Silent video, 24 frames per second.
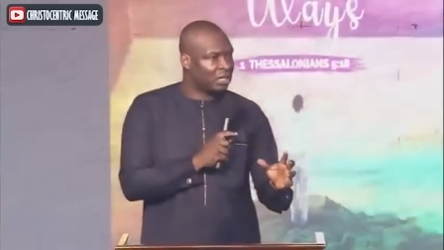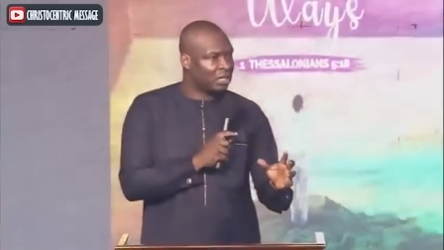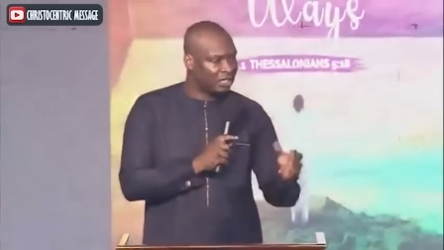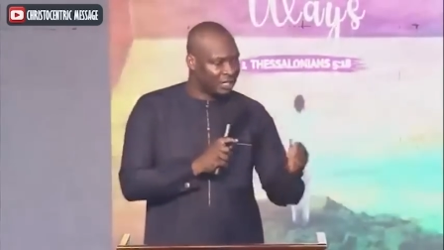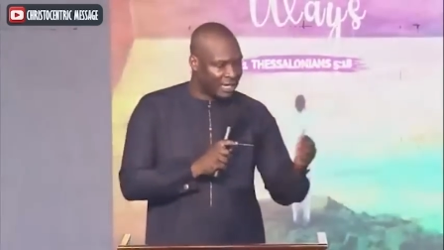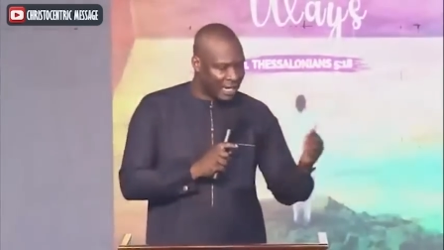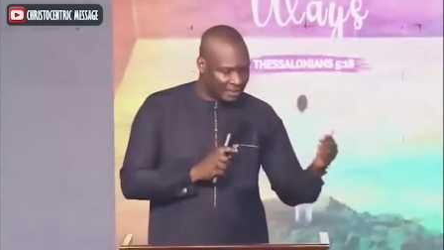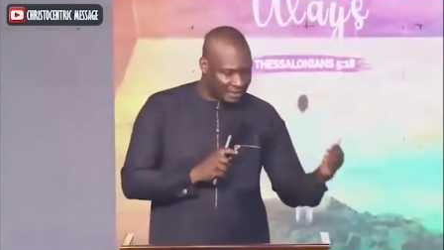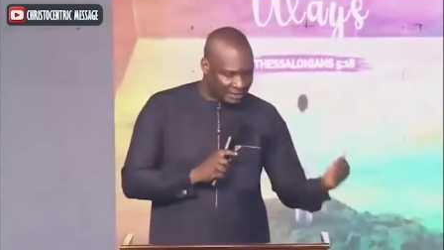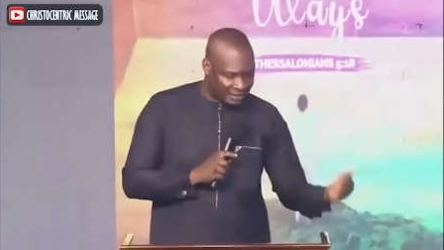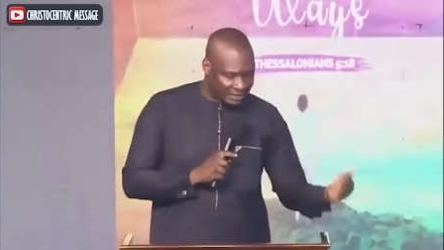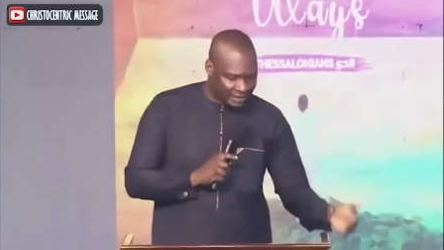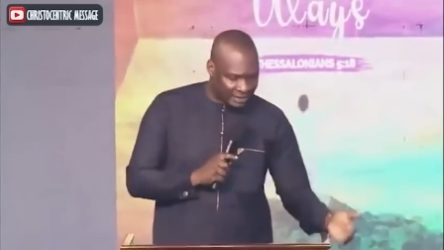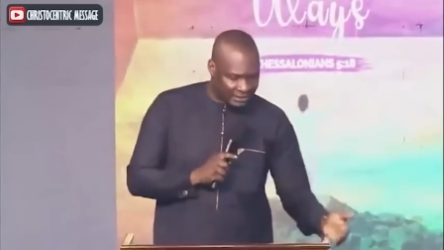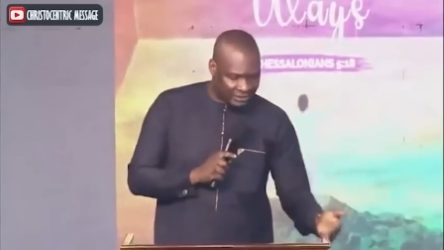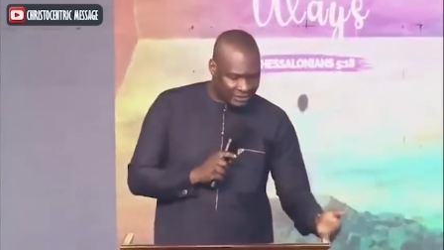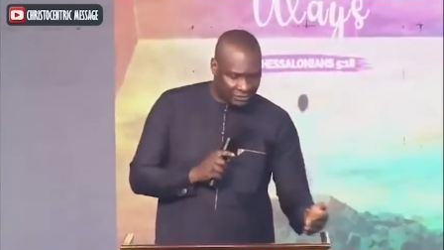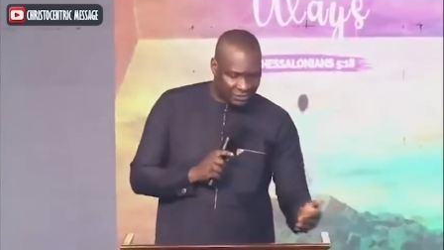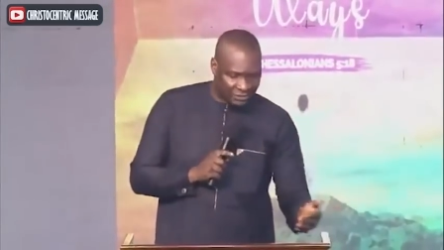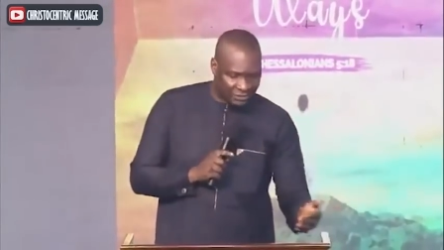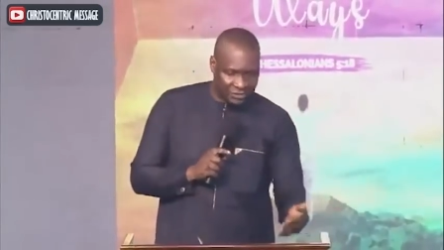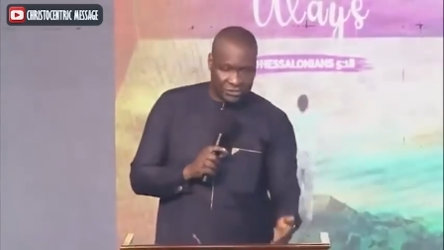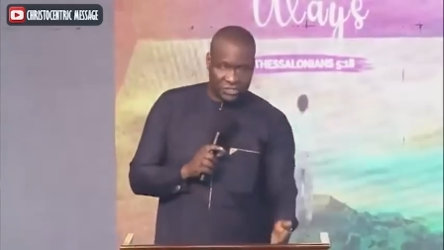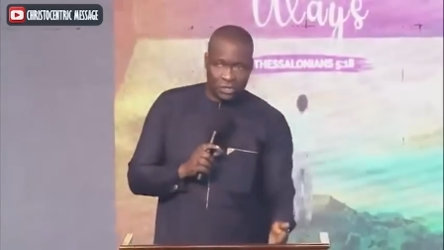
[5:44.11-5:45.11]
that this
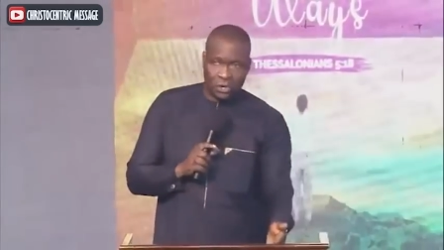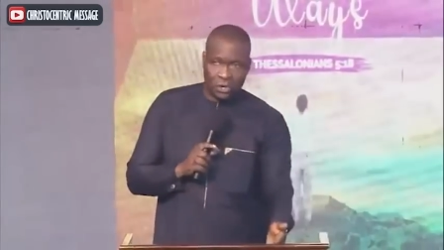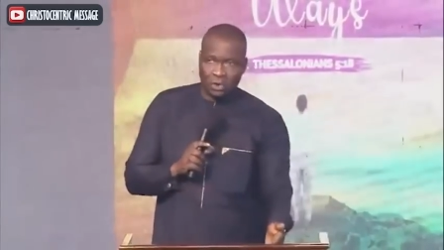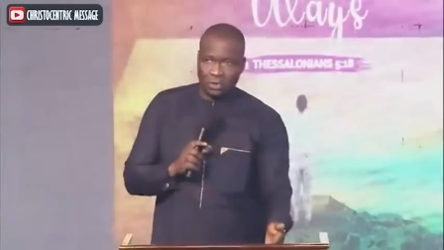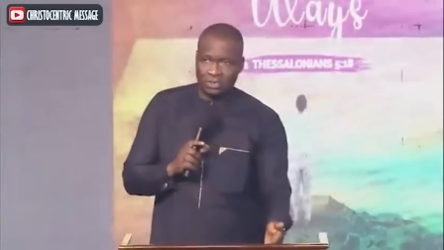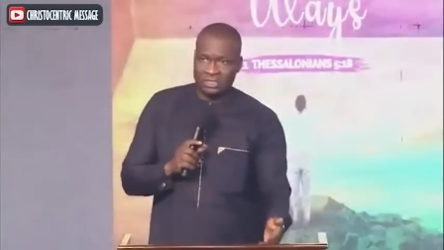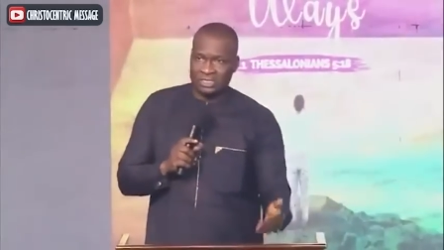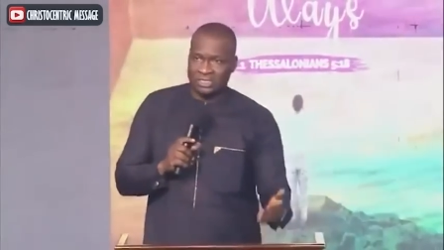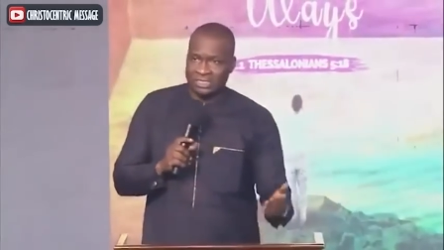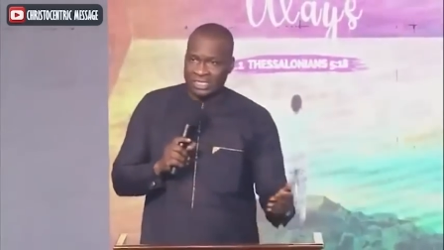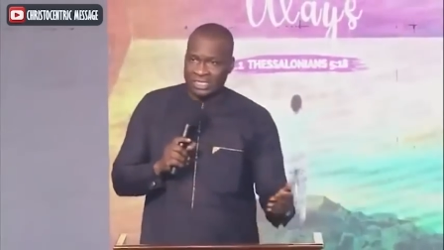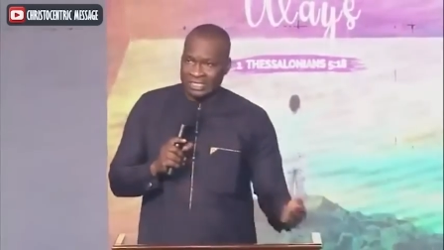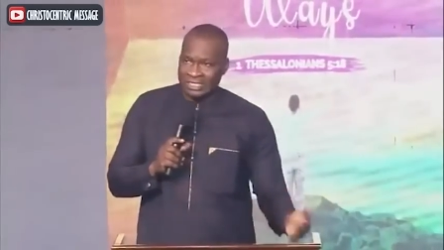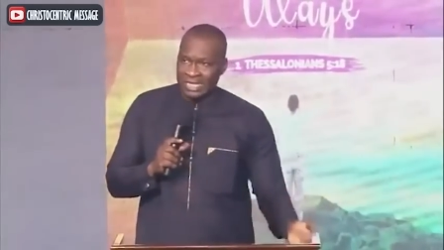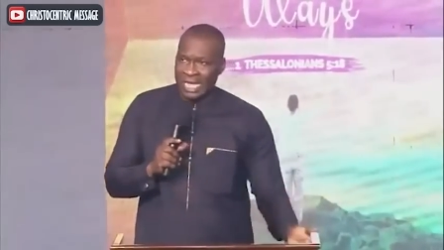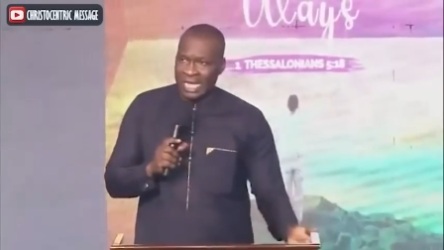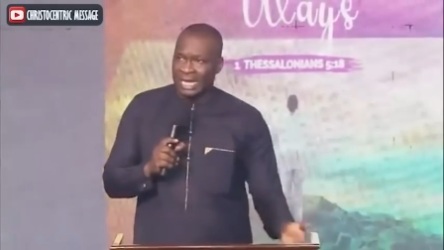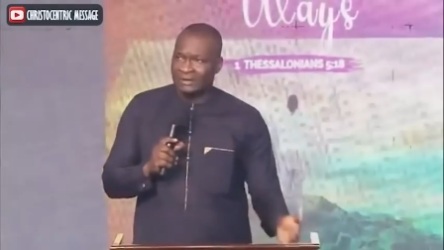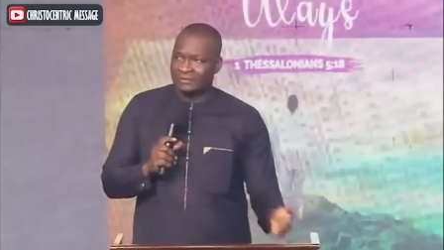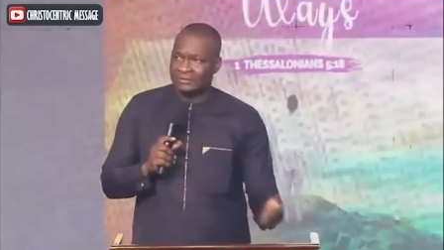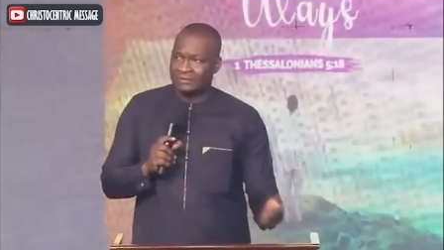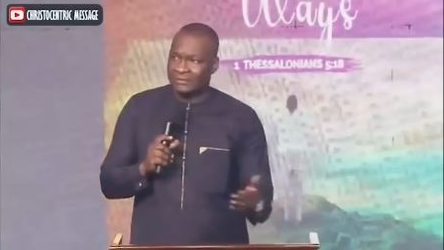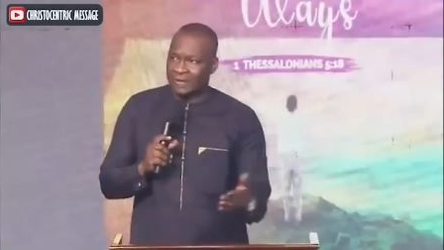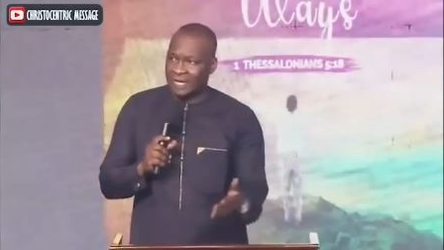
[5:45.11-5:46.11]
result, this
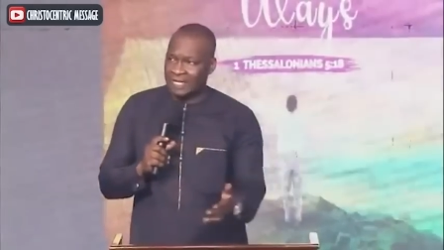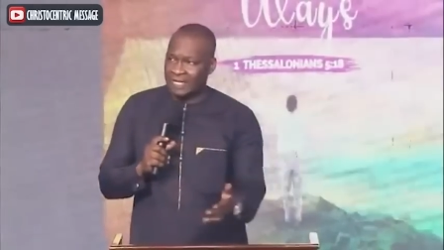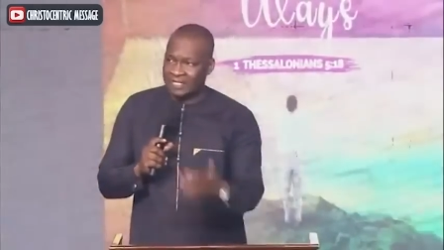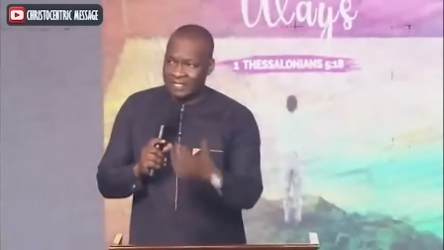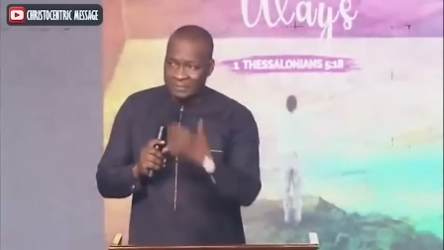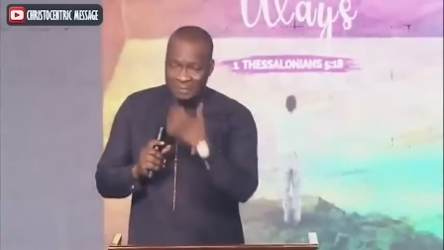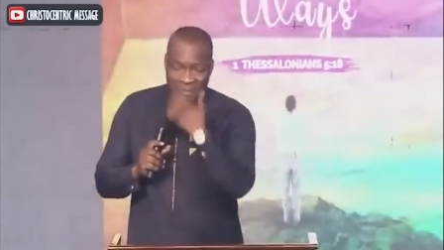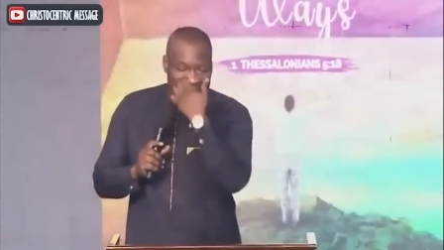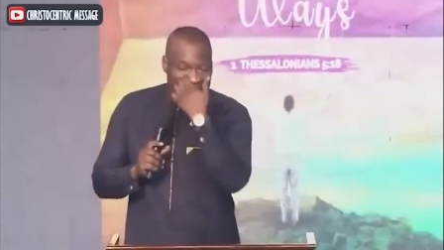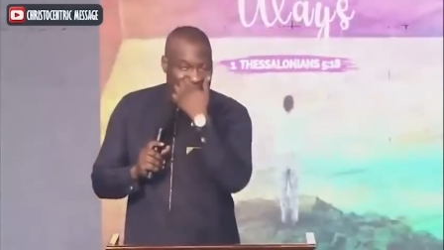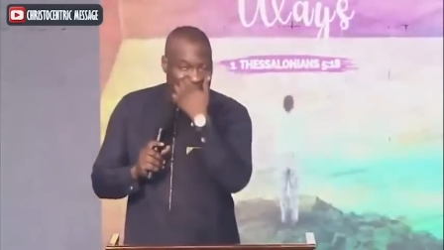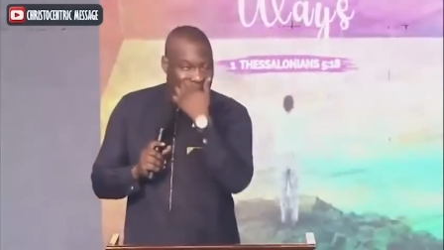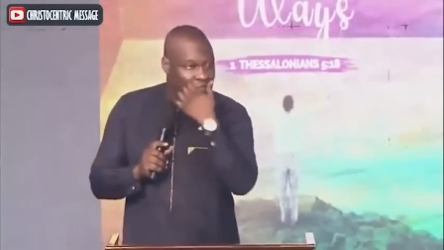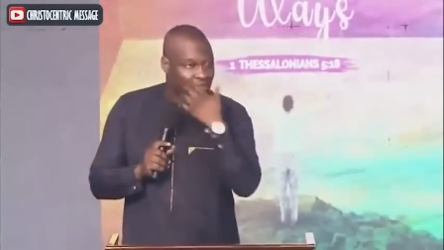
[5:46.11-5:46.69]
advancement,